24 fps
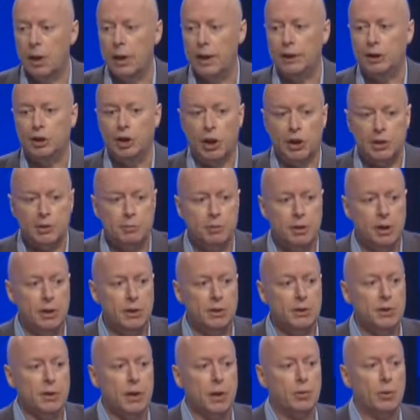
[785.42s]
It just
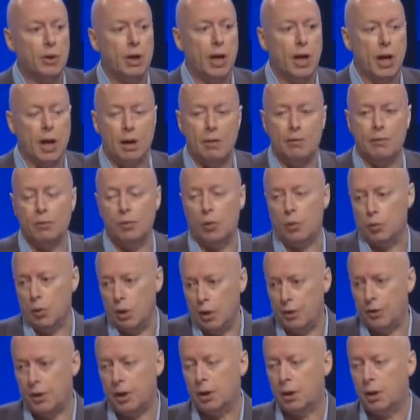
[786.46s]
means that we have what
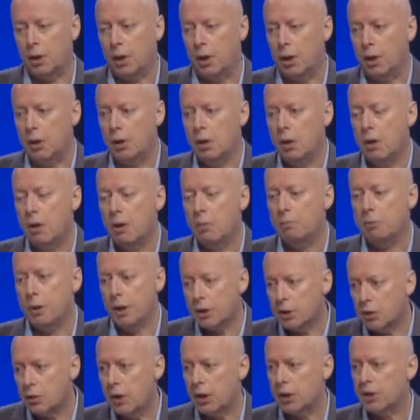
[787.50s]
we think are
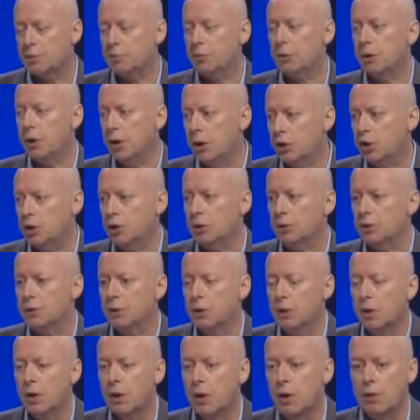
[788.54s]
better explanations
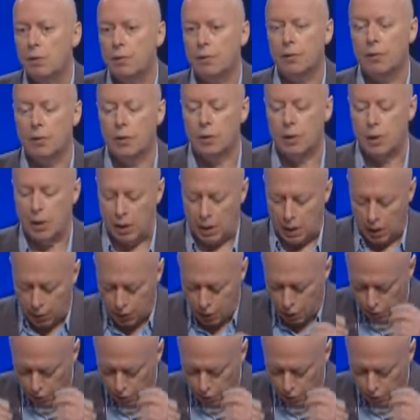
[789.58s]
for our